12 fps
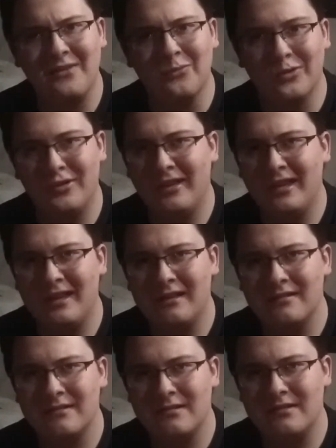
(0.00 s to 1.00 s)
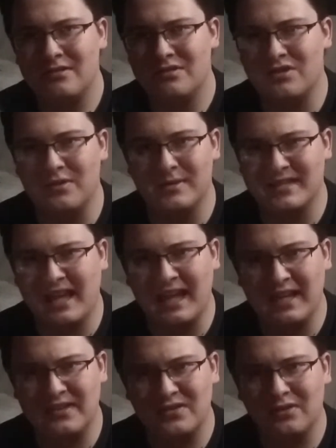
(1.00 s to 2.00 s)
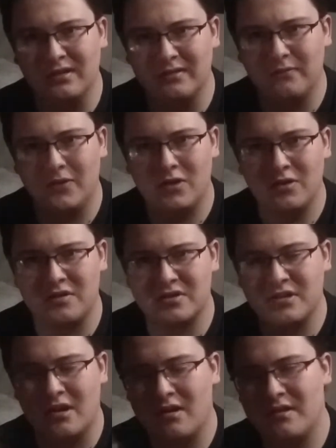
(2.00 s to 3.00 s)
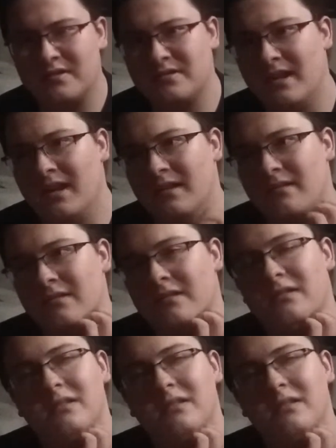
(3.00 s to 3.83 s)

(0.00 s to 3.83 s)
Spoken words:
Woodley. She was Hazel in Fault in Our Stars, and